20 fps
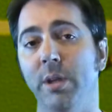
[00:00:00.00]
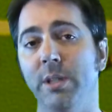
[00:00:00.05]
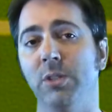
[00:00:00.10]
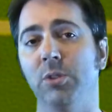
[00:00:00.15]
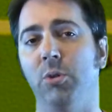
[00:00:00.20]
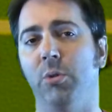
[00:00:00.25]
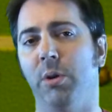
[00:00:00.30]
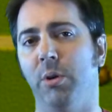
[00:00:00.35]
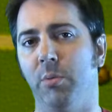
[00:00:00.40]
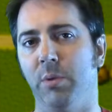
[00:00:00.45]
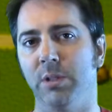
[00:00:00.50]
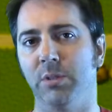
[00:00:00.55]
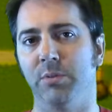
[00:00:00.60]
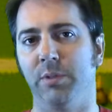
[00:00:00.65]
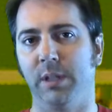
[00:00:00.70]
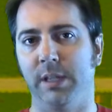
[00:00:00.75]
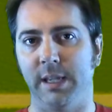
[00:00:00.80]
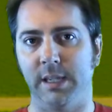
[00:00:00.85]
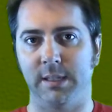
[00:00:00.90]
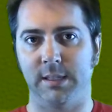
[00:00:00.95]
Story was
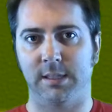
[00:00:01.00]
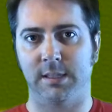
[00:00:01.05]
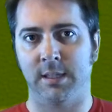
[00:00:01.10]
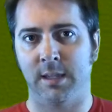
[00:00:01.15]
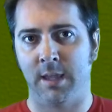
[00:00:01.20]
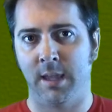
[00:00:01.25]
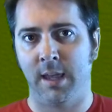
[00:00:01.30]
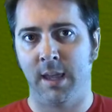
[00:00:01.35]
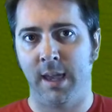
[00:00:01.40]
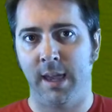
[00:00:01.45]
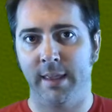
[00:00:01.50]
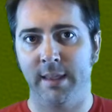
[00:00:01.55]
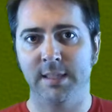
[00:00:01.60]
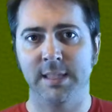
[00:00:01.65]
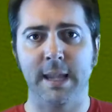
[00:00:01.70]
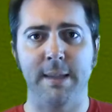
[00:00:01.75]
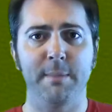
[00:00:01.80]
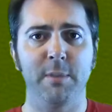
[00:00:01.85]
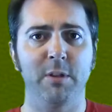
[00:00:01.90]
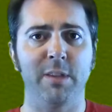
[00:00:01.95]
released, and the
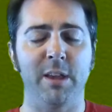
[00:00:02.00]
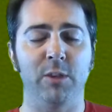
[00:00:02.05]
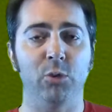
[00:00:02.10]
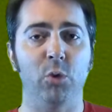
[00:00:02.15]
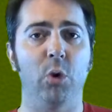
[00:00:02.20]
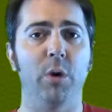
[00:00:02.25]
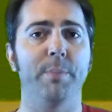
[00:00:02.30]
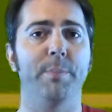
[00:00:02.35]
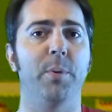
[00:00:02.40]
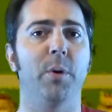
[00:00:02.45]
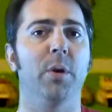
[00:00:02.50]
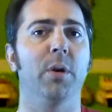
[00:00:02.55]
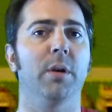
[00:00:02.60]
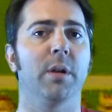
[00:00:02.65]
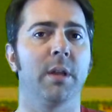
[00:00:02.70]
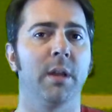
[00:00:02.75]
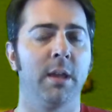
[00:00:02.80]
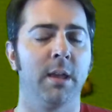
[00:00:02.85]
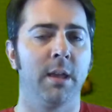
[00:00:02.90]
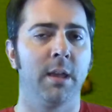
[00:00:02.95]
same year that Nordberg,
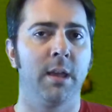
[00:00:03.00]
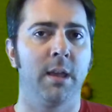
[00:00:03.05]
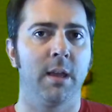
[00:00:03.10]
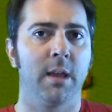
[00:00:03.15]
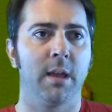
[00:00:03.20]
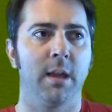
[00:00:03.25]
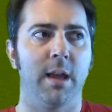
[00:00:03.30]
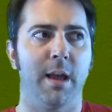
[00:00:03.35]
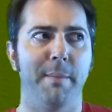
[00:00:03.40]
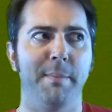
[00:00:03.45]
I